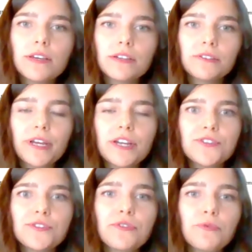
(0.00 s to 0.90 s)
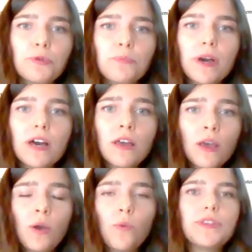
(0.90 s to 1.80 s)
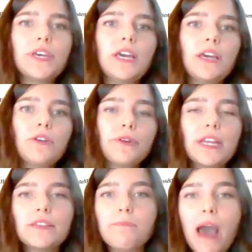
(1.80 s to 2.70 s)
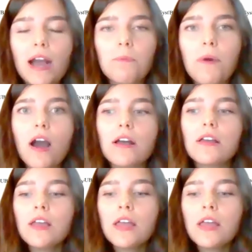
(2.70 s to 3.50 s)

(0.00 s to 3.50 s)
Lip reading: the creators of the Roomba, where they created the PackBot,